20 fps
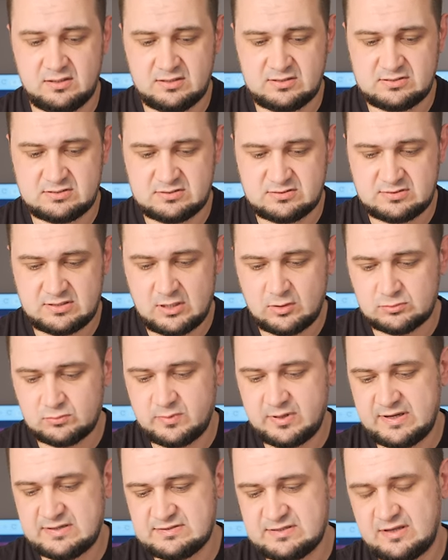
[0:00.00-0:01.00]
Sound
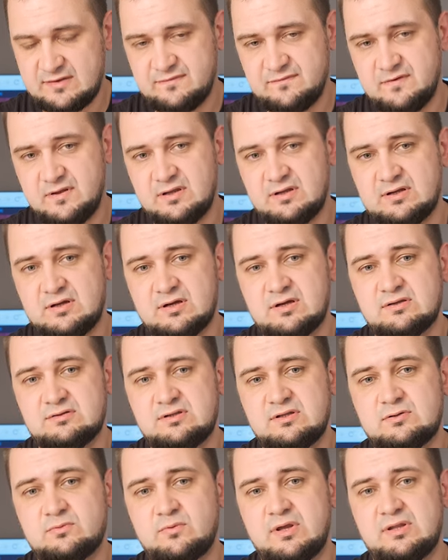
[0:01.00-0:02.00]
wise, I think
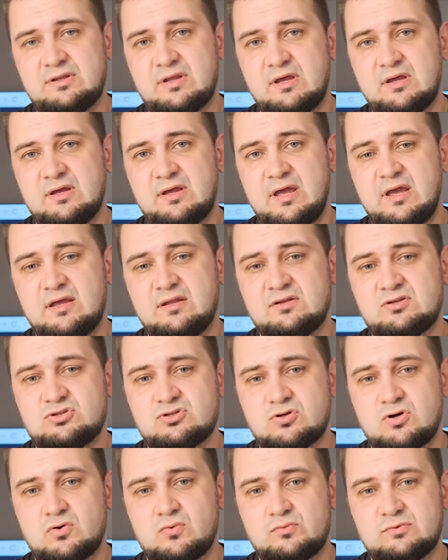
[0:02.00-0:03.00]
D20 again
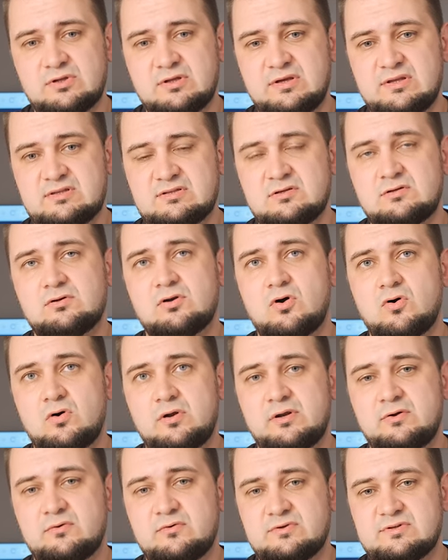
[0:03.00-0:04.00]
shown its
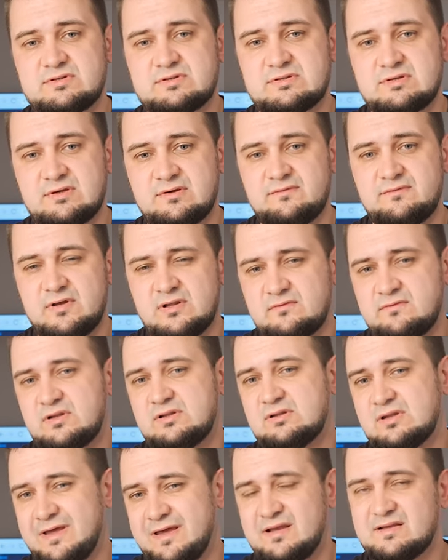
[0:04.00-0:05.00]
glorious
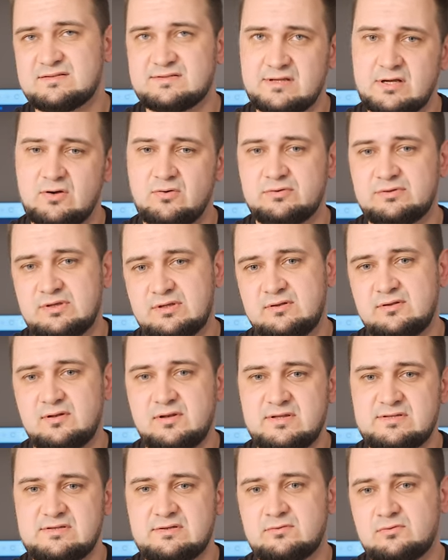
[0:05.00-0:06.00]
velvet like sound and
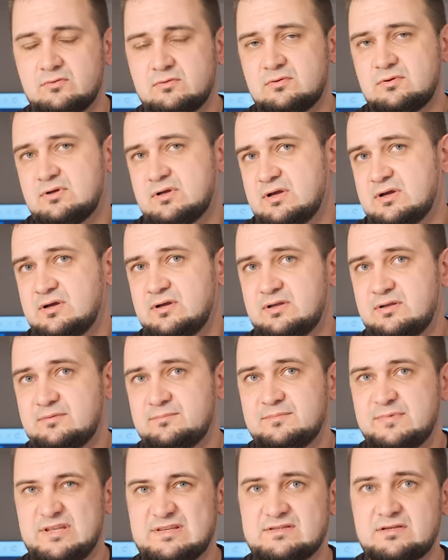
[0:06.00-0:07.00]
easy
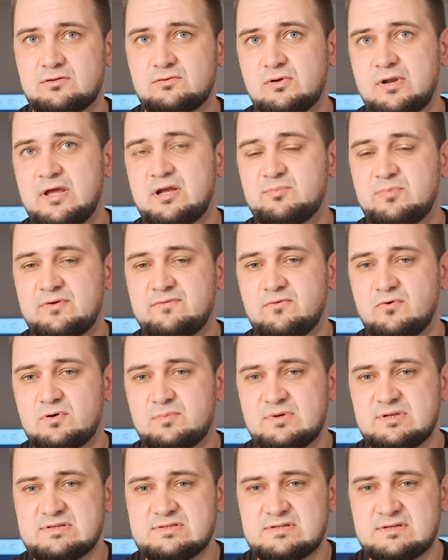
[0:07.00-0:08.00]
to like
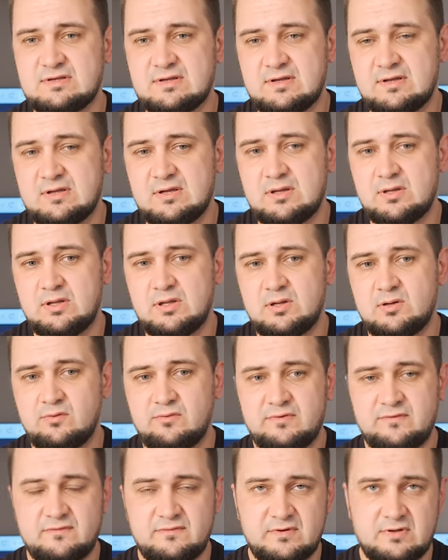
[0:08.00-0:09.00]
performance
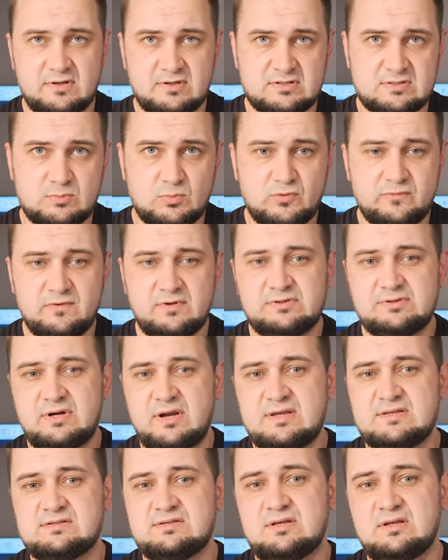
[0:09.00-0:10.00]
with smoother
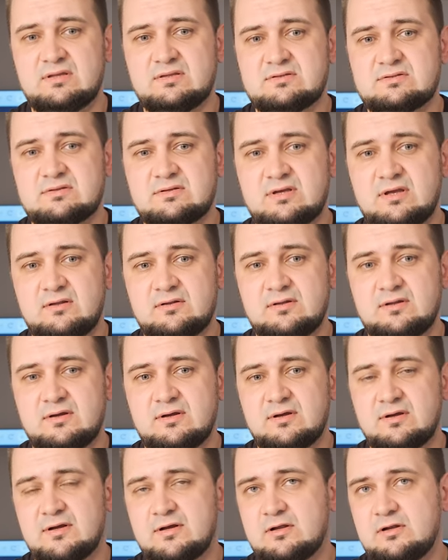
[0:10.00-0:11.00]
transients and
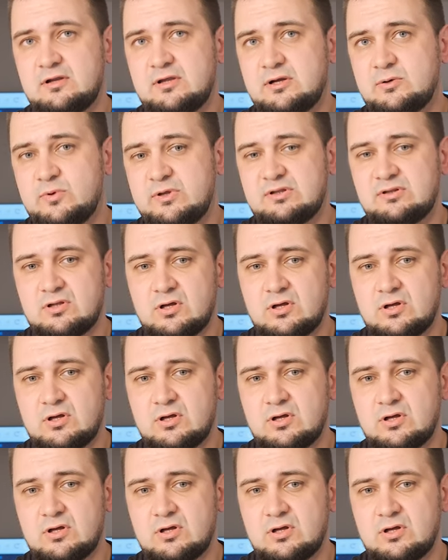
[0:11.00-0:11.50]
liquid